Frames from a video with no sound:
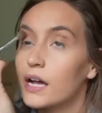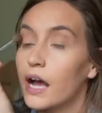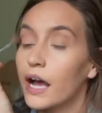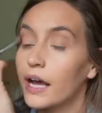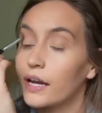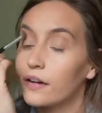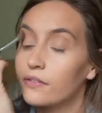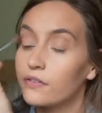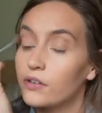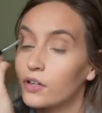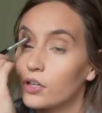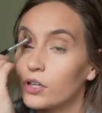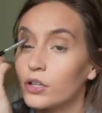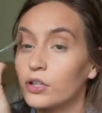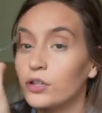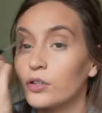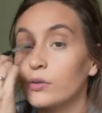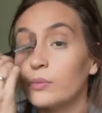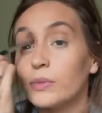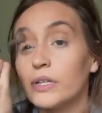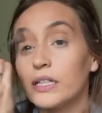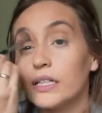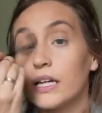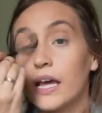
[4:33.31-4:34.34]
kind of a
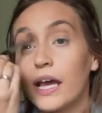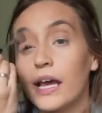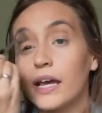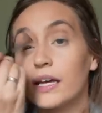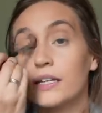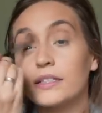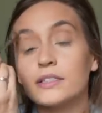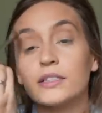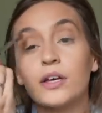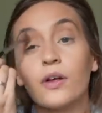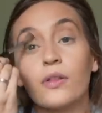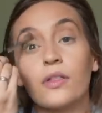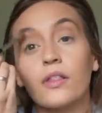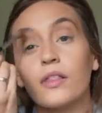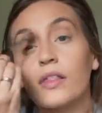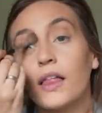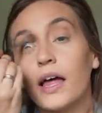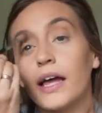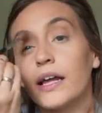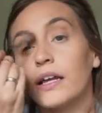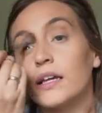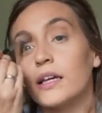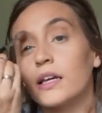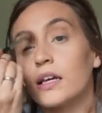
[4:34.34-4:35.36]
gloomy day, so the
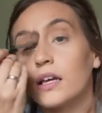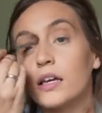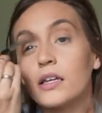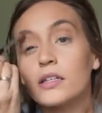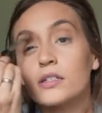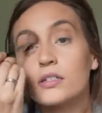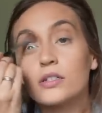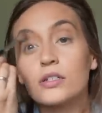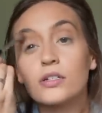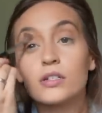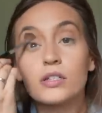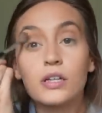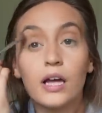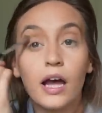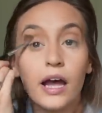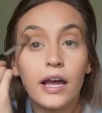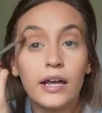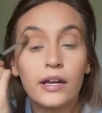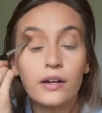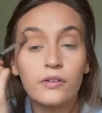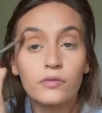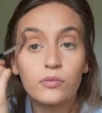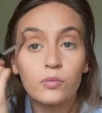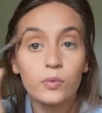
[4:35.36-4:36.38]
lighting is just
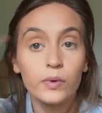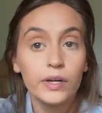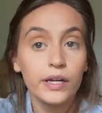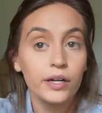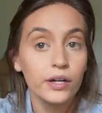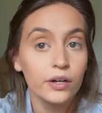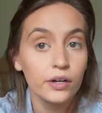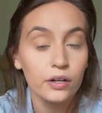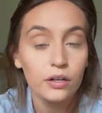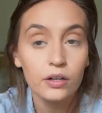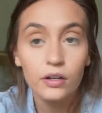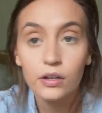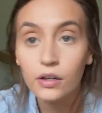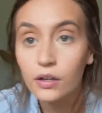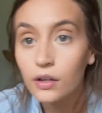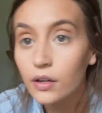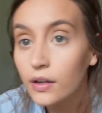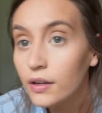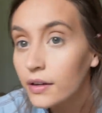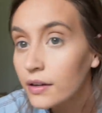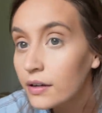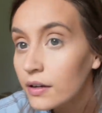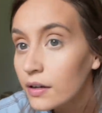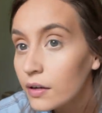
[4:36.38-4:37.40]
kind of weird.
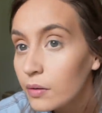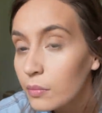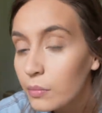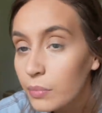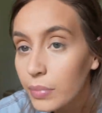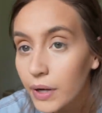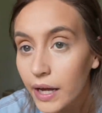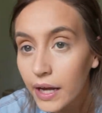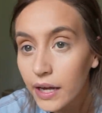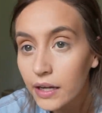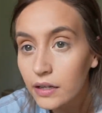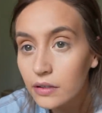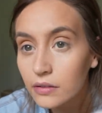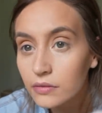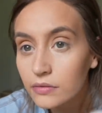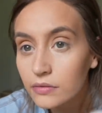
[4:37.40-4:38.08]
But,